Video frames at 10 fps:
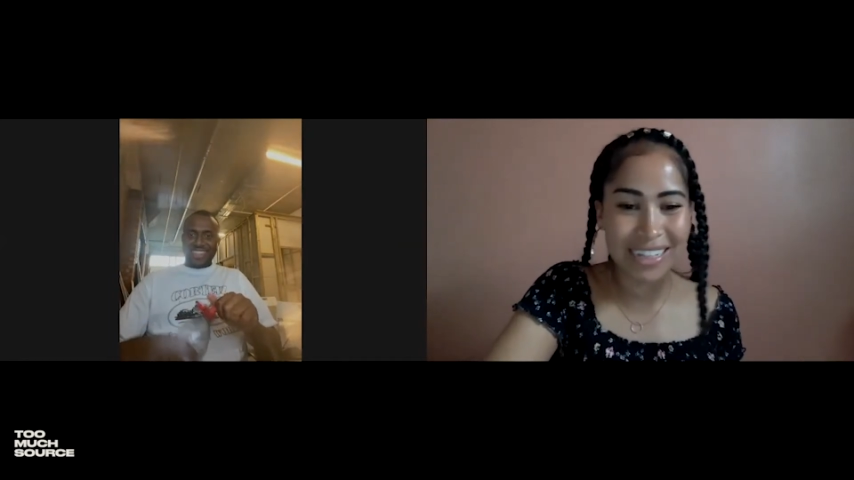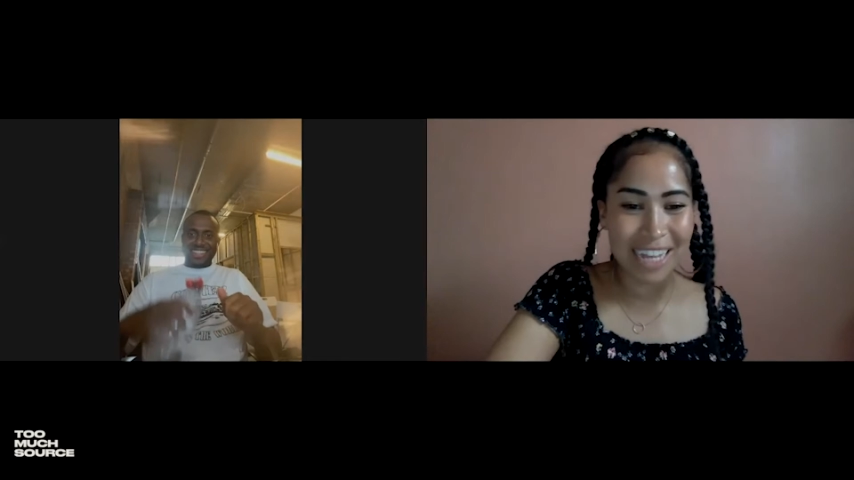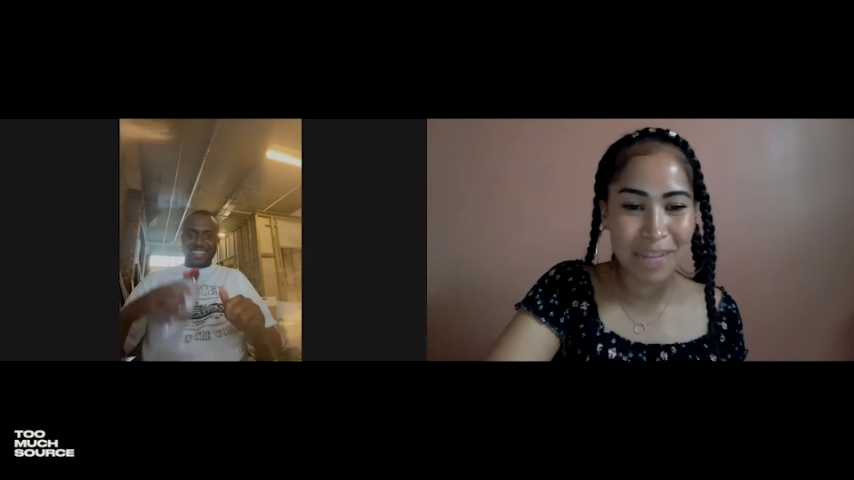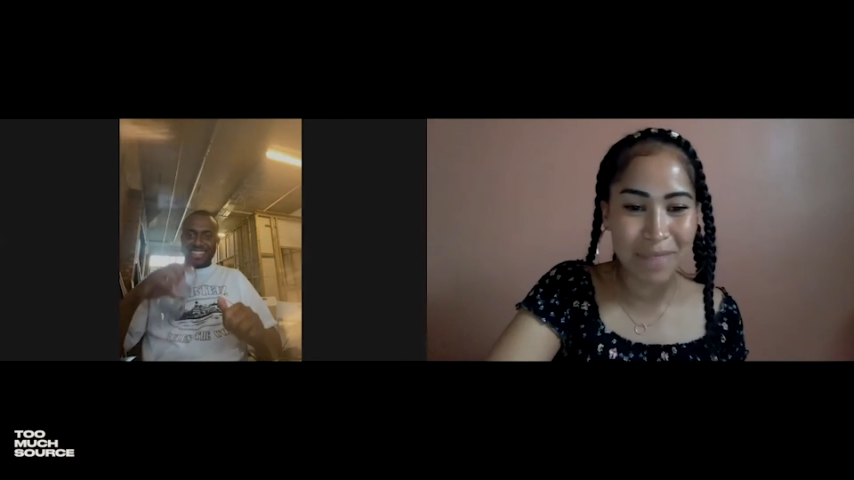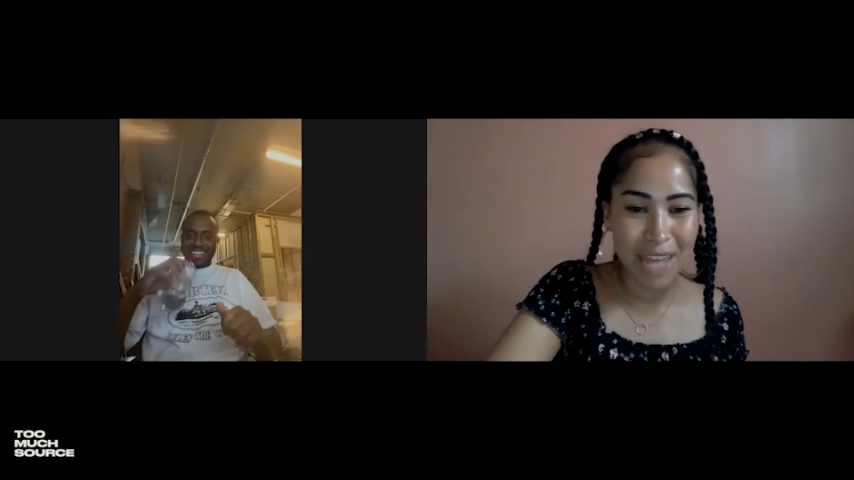
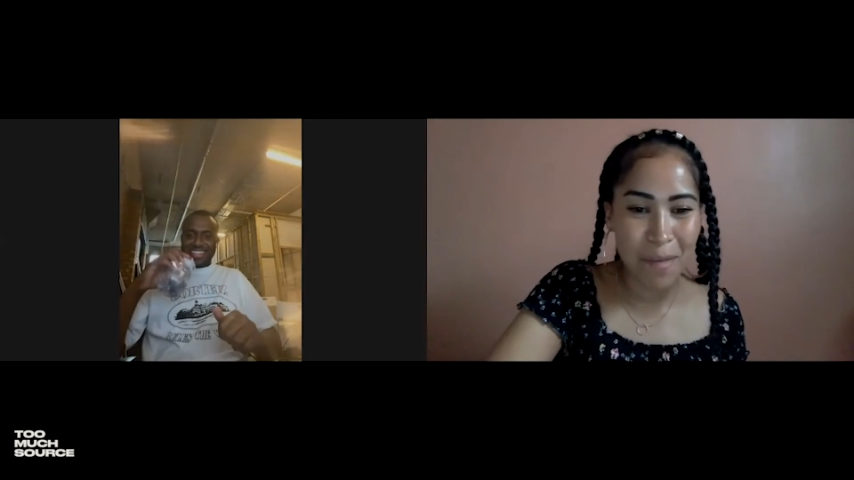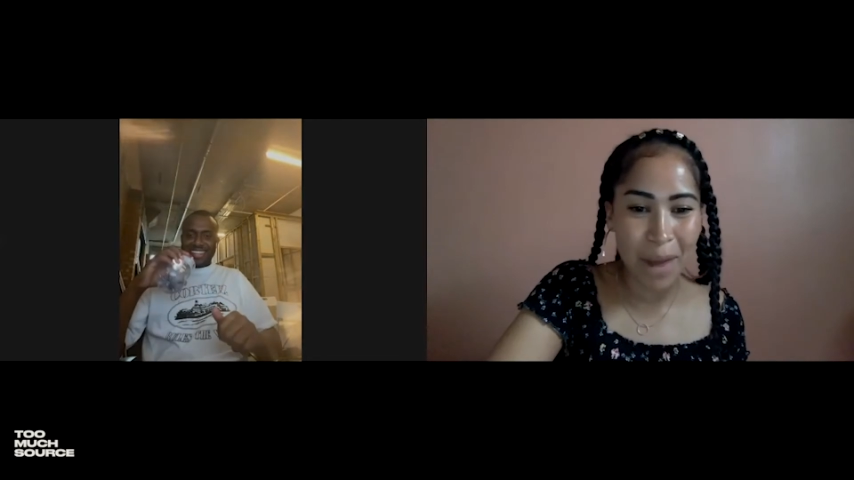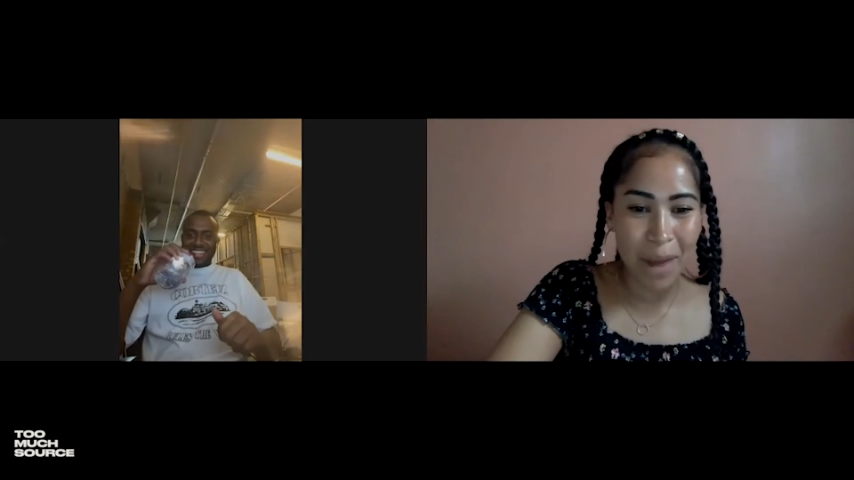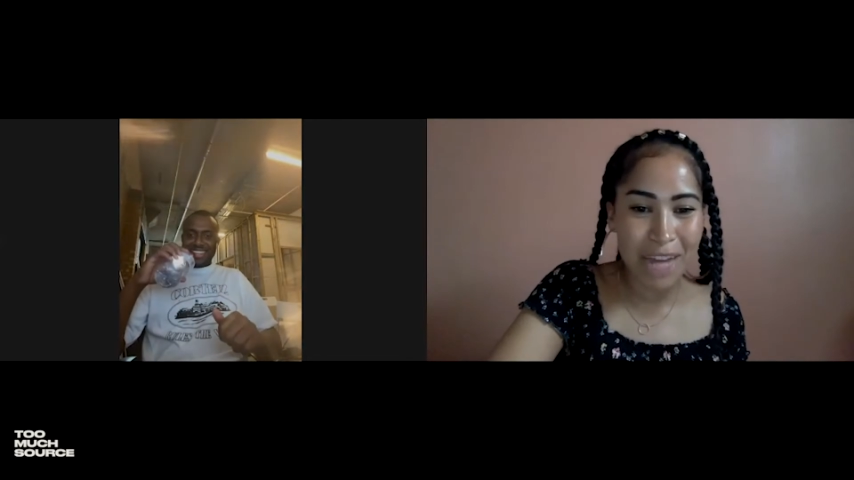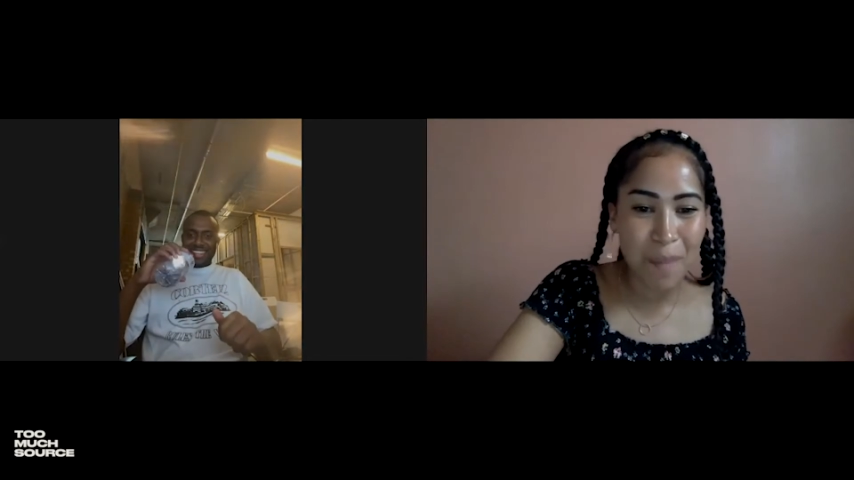same year,
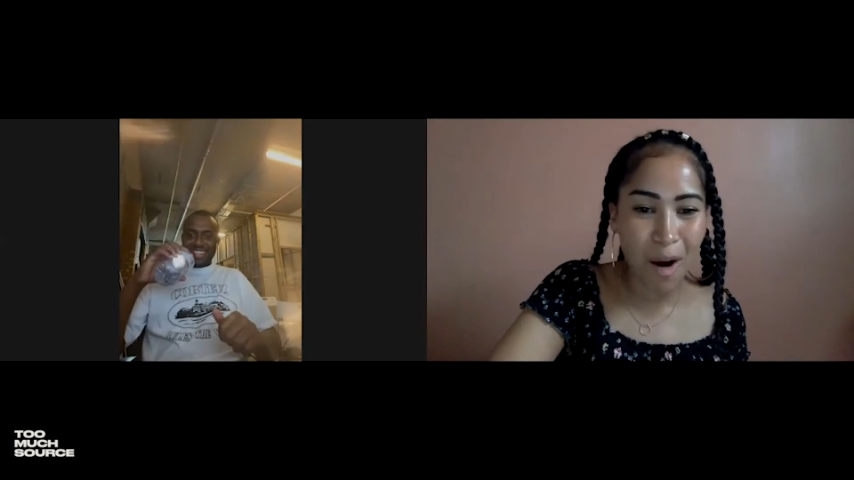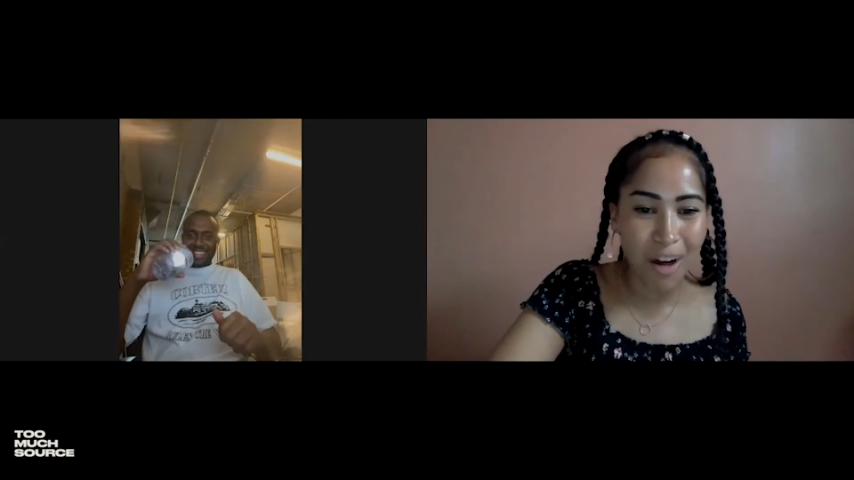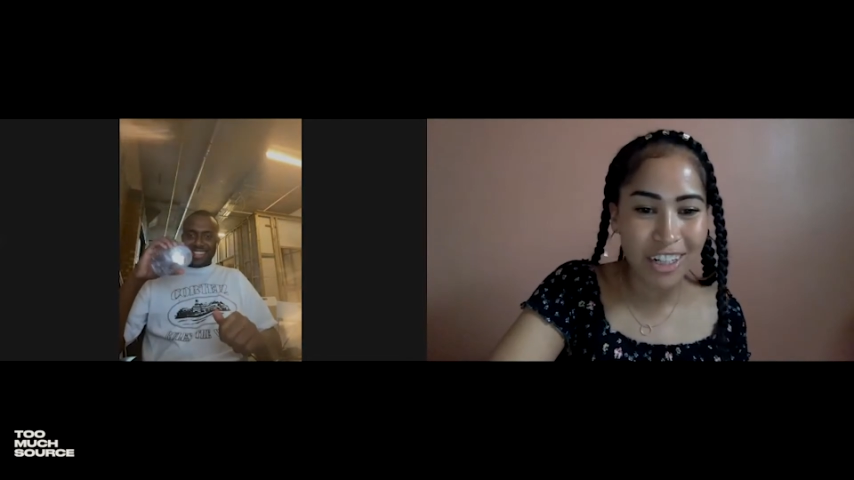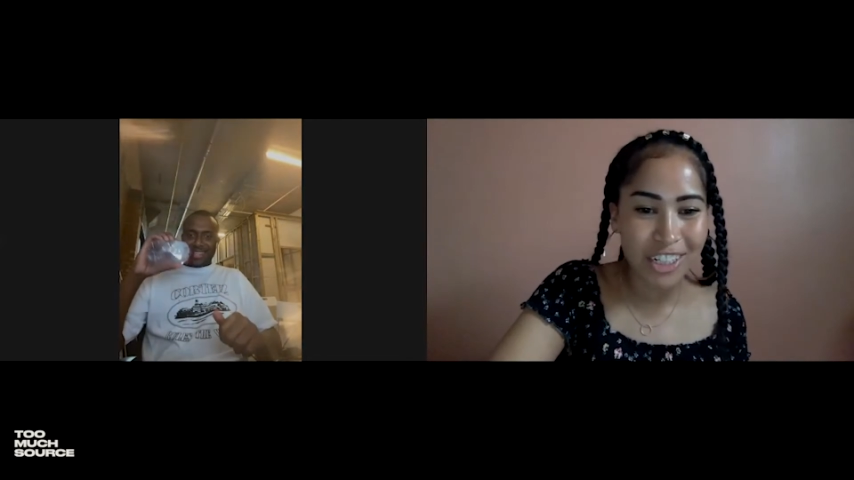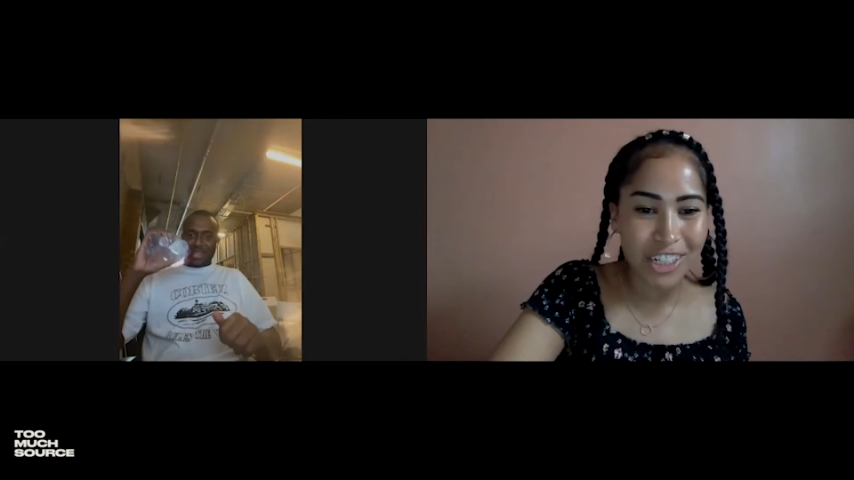but in
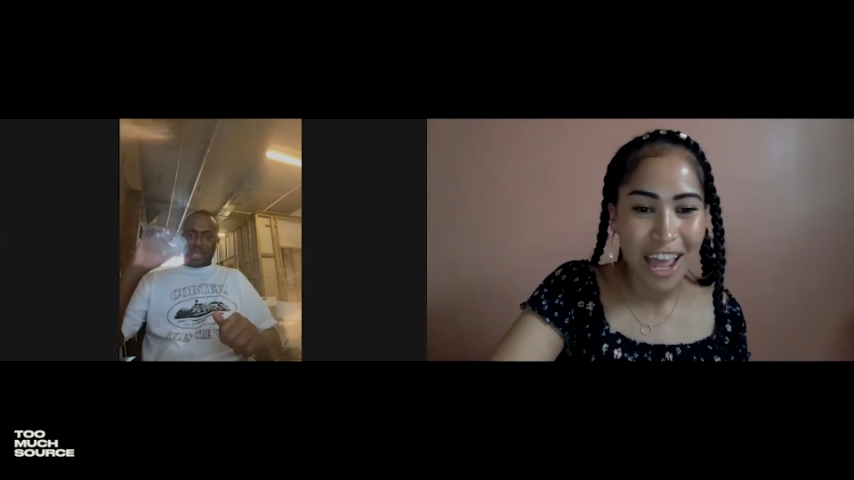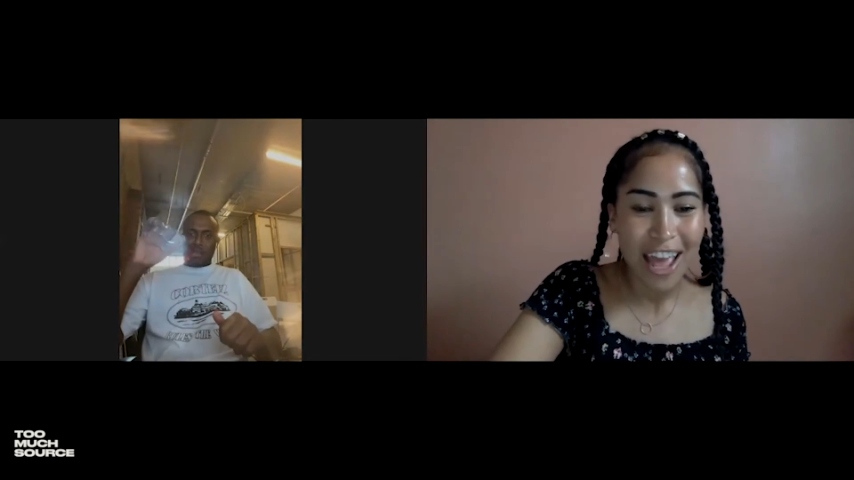March,